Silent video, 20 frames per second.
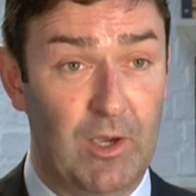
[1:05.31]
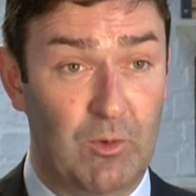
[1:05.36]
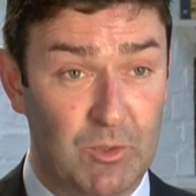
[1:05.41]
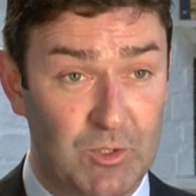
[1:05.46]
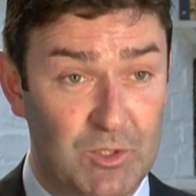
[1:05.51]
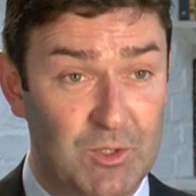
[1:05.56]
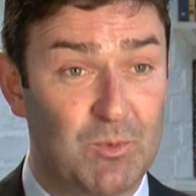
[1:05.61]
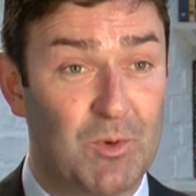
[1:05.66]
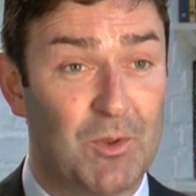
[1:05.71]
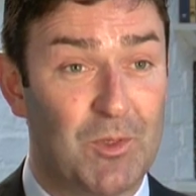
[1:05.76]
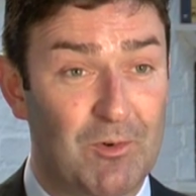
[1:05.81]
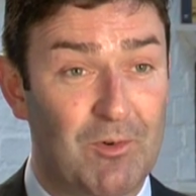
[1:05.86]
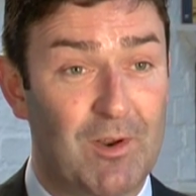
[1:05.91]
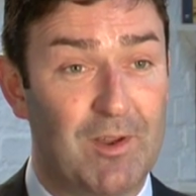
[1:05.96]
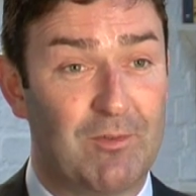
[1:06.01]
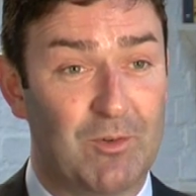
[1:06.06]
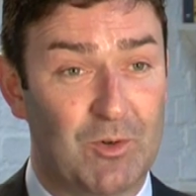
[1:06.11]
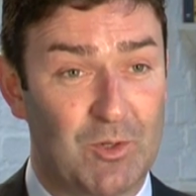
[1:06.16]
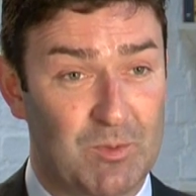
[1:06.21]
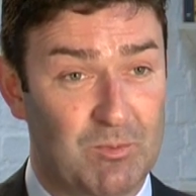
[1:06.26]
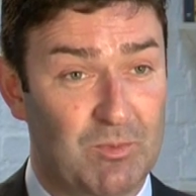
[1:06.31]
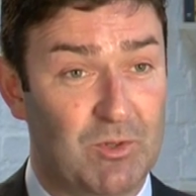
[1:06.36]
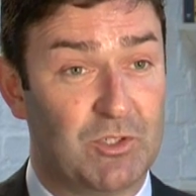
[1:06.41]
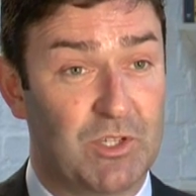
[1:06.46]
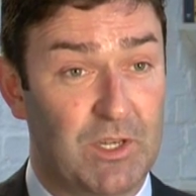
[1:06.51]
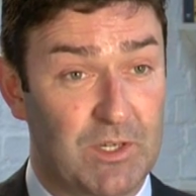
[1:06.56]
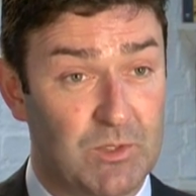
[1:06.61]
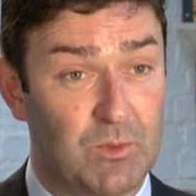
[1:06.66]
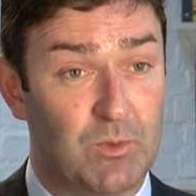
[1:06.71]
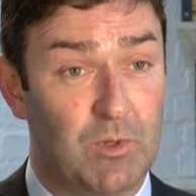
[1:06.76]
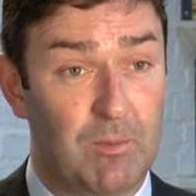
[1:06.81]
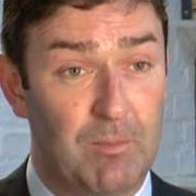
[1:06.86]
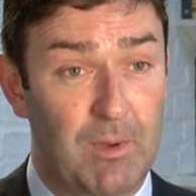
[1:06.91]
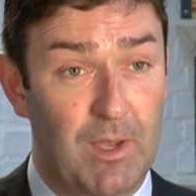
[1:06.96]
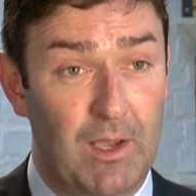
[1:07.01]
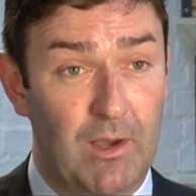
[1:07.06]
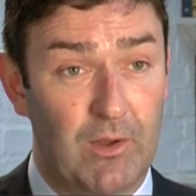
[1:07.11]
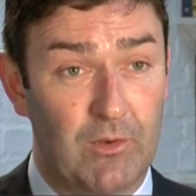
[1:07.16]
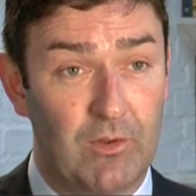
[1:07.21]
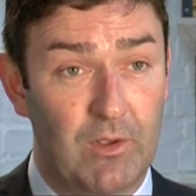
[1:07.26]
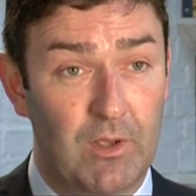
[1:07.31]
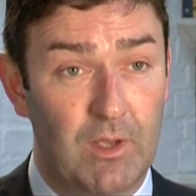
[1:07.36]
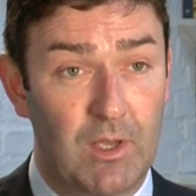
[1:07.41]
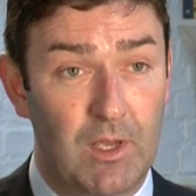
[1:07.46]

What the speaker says: which is what the Rainforest Project's all about.